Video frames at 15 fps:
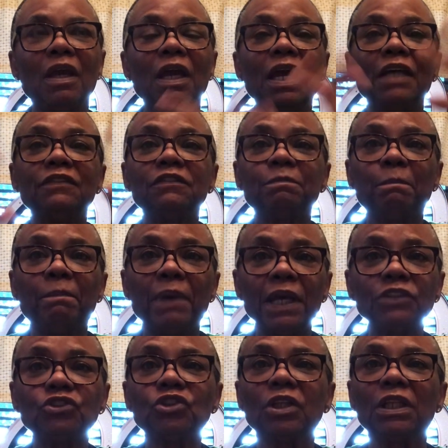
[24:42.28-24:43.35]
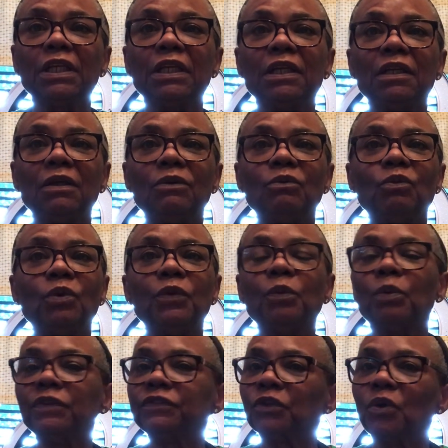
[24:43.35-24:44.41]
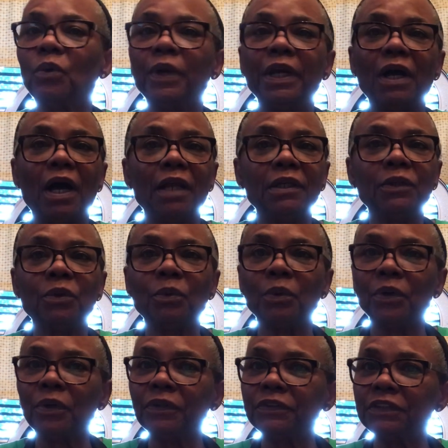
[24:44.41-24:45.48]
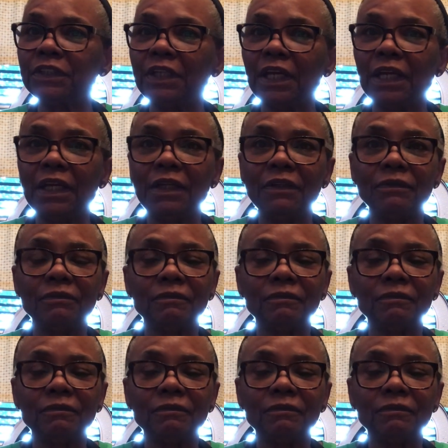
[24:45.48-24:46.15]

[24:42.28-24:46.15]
especially with what's going on in the world today,